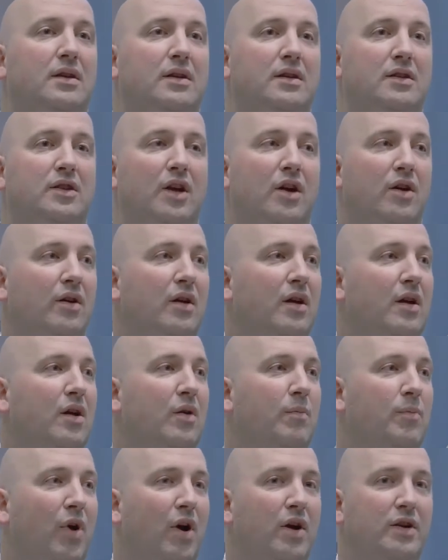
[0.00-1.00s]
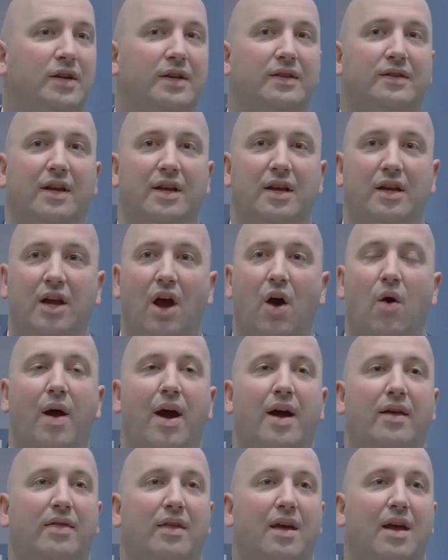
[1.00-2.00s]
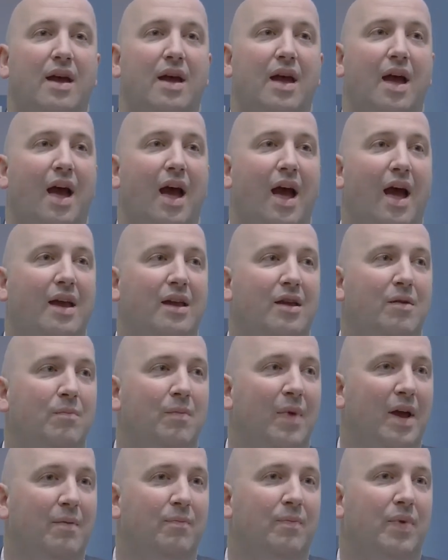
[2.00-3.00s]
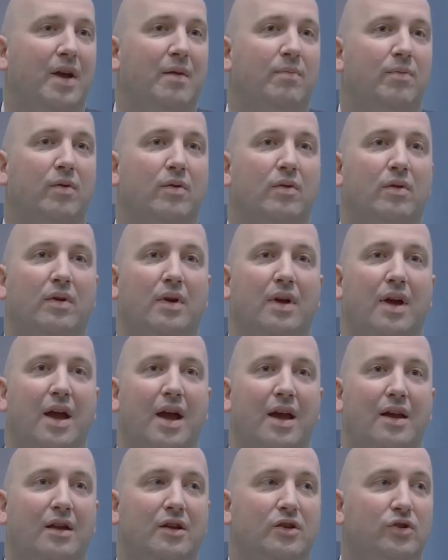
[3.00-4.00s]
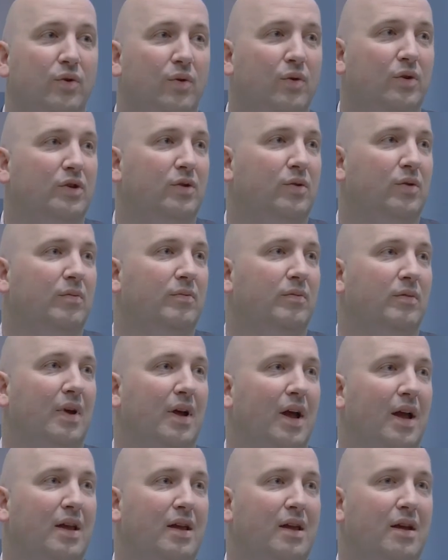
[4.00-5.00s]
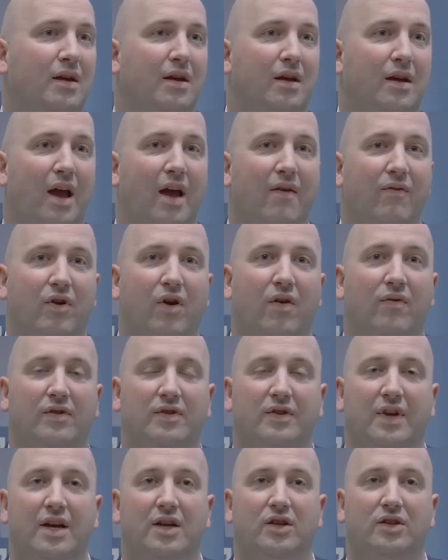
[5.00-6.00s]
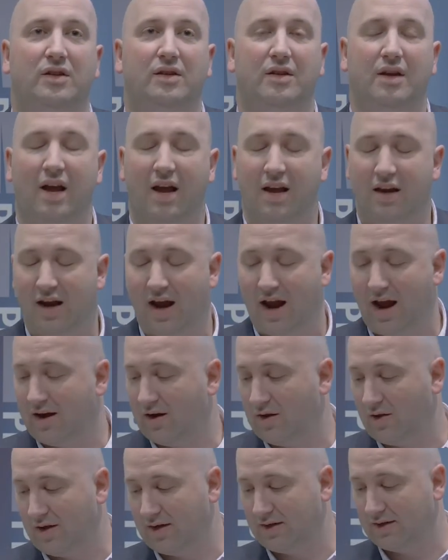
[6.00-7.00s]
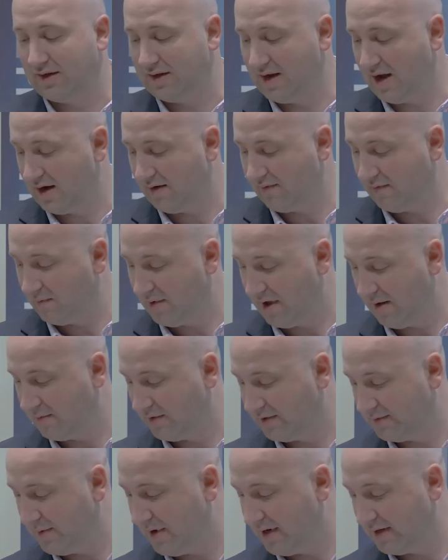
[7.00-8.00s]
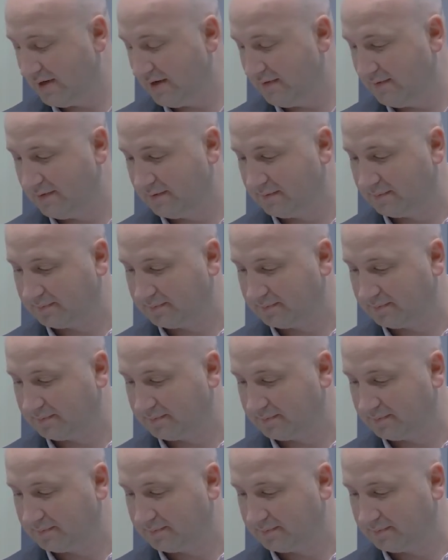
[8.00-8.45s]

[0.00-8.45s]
So projects that you go out there and you meet people and you talk to them and you have a conversation and you analyse the data from that perspective.